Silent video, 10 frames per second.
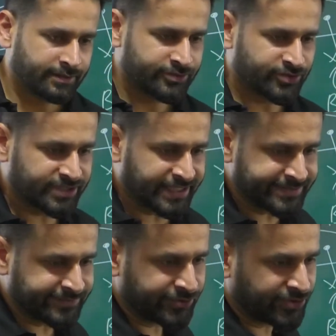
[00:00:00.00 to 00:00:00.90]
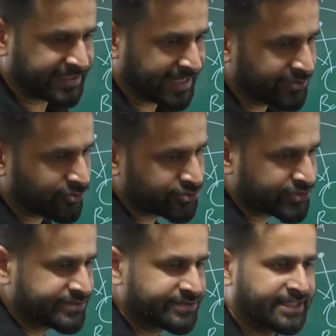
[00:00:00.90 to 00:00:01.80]
So these were your 10
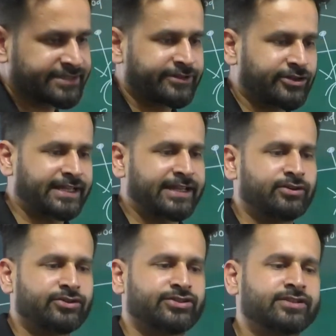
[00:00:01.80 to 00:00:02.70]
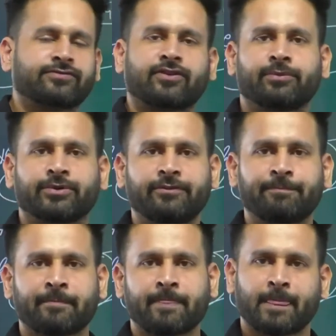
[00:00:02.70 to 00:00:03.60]
questions. These were your 10 questions from your
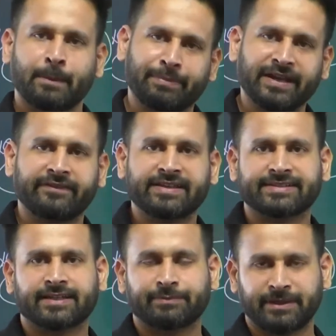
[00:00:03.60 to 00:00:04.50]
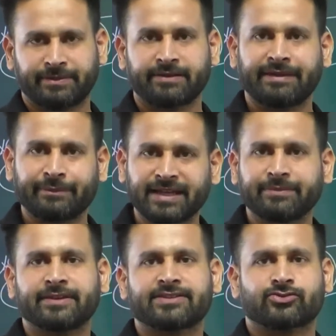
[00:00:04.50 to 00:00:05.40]
previous year paper, memory
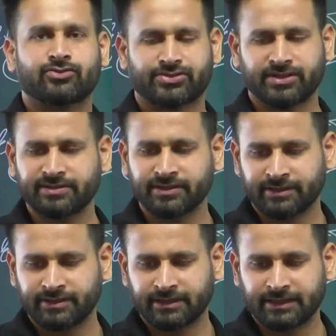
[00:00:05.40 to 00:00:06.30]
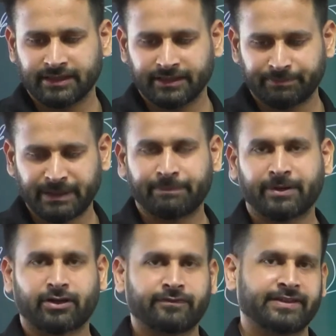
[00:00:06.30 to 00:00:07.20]
based questions, paper
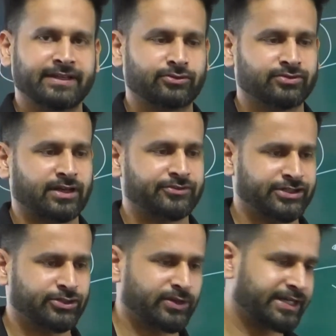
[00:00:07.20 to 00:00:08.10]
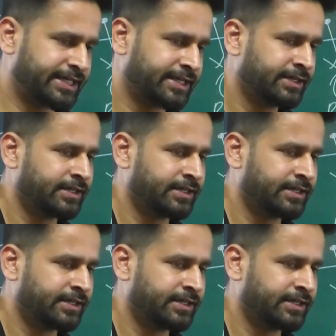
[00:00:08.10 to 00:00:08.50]
of year 2020.